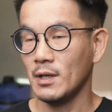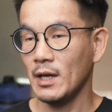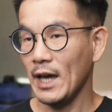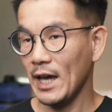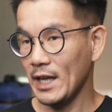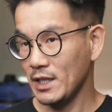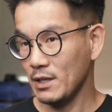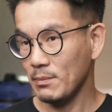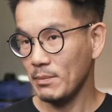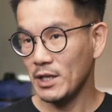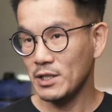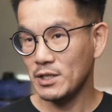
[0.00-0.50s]

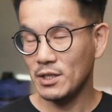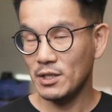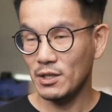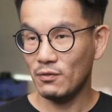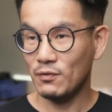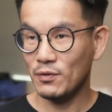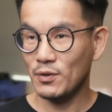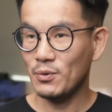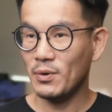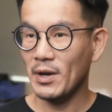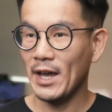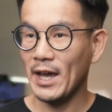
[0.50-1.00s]
And imagine
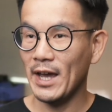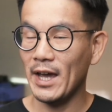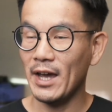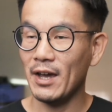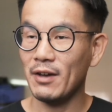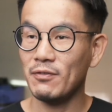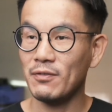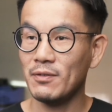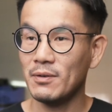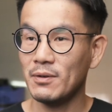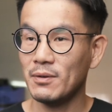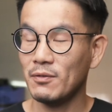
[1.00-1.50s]
if you
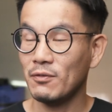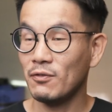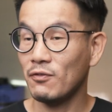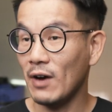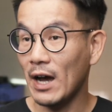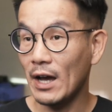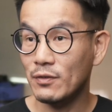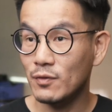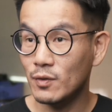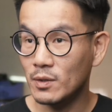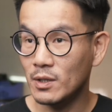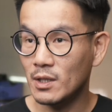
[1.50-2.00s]
have
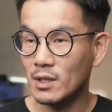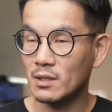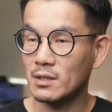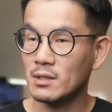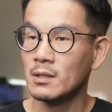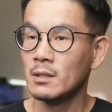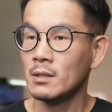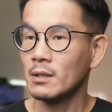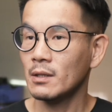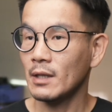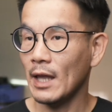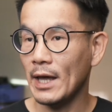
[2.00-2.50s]
5 unit,
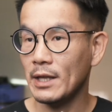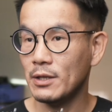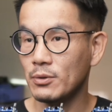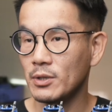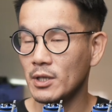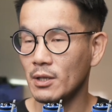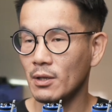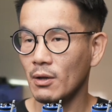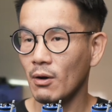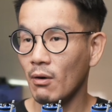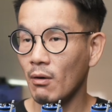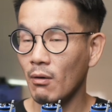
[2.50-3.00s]
10
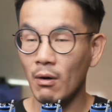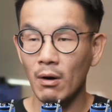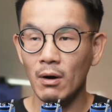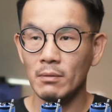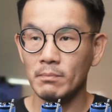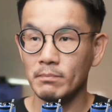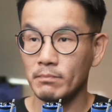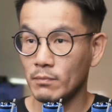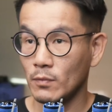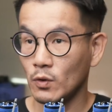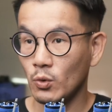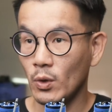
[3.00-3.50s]
unit or
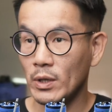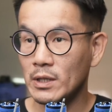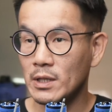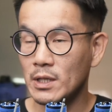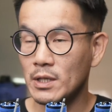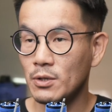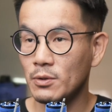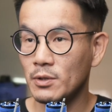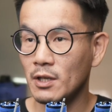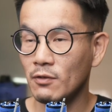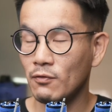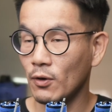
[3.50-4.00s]
20
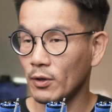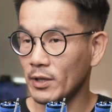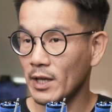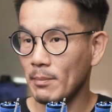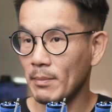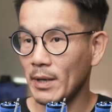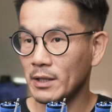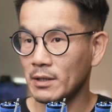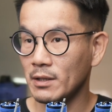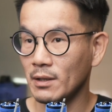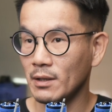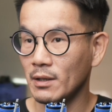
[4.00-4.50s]
unit for that
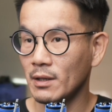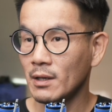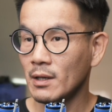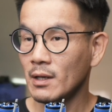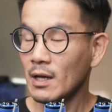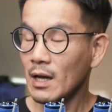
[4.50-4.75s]
matter,